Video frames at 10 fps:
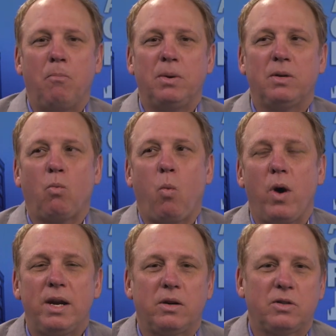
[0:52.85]
But
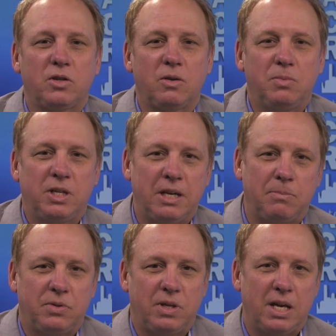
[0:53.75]
what are some
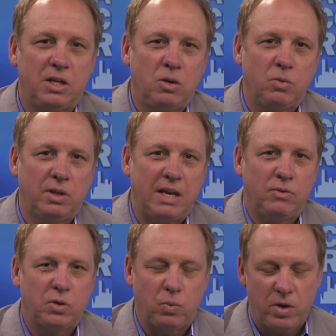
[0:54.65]
tips that you would
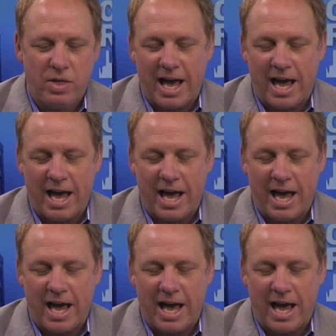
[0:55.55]
leave us with,